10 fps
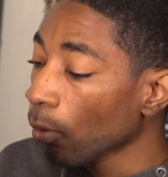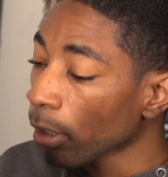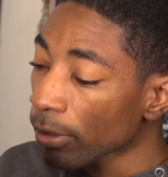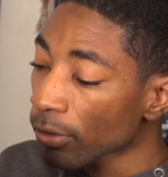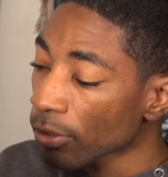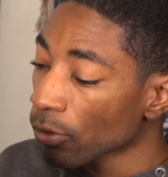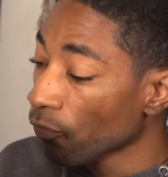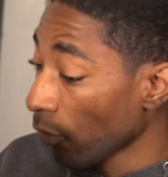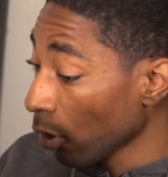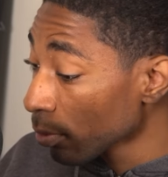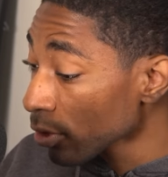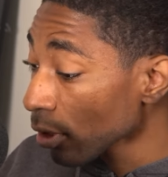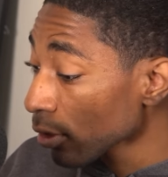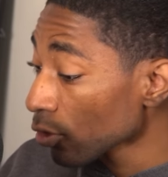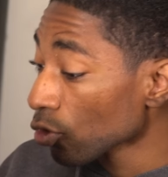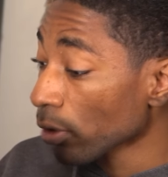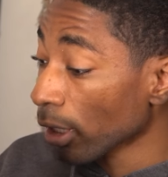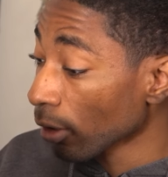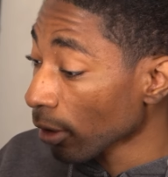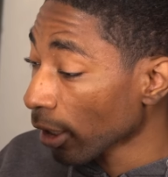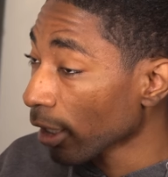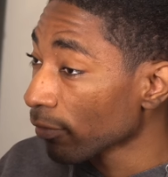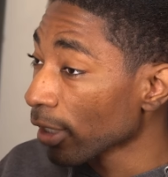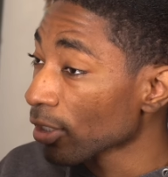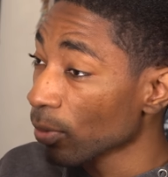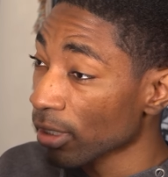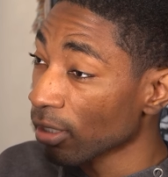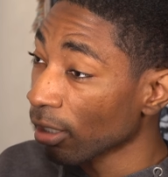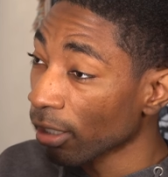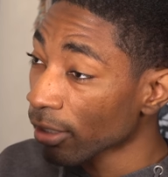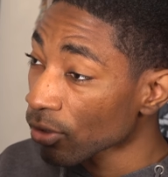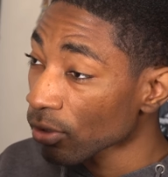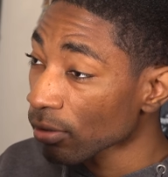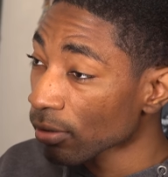well, anyways, there's a new Foam Stars trailer ahead of next week's launch.